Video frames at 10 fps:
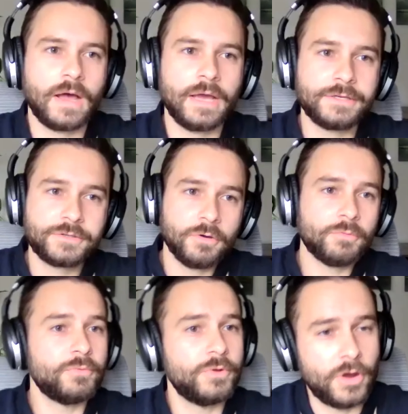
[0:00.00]
I
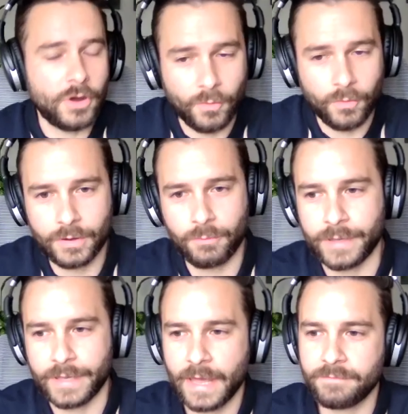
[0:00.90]
don't know.
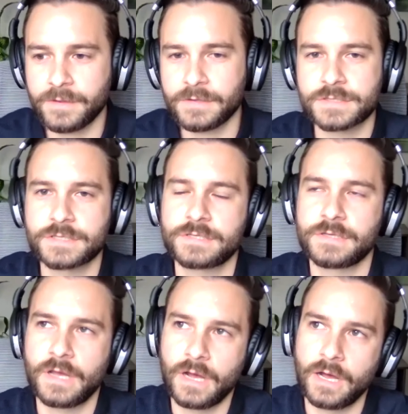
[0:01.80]
We haven't
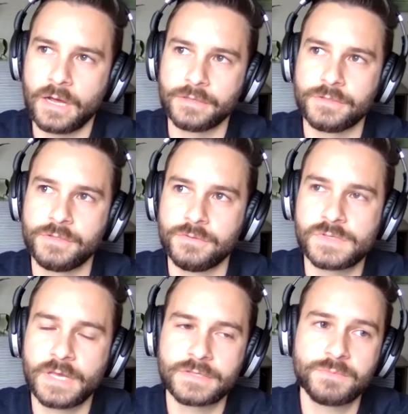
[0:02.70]

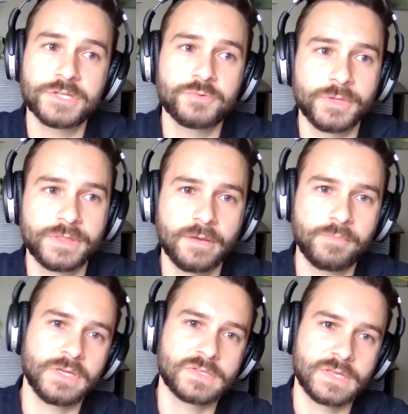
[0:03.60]
used that too much. With that
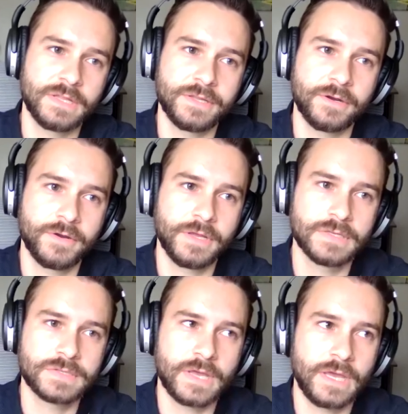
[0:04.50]
being said, there
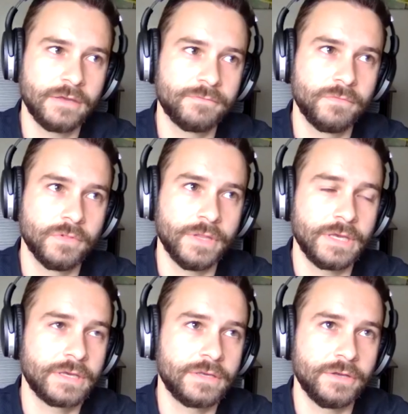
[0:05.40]
is a
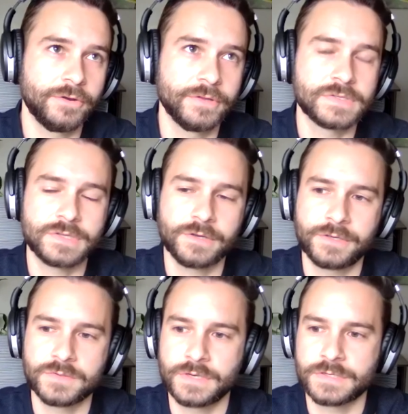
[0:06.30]
lake here in
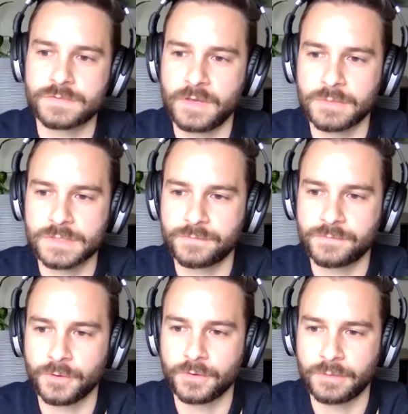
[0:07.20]
Syracuse that is famous
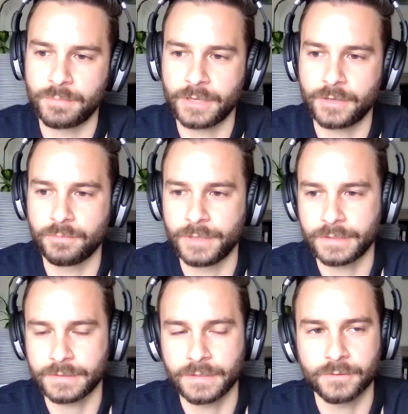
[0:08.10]
for the
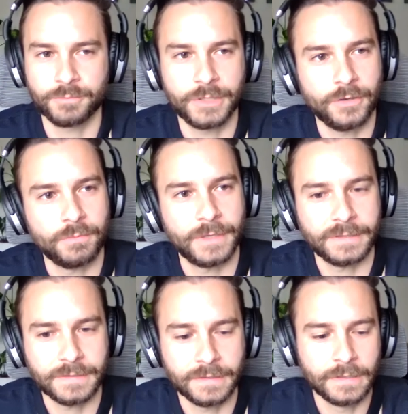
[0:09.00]
picoplankton or
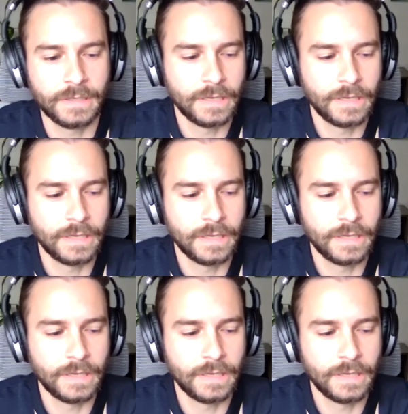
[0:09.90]
picoplankton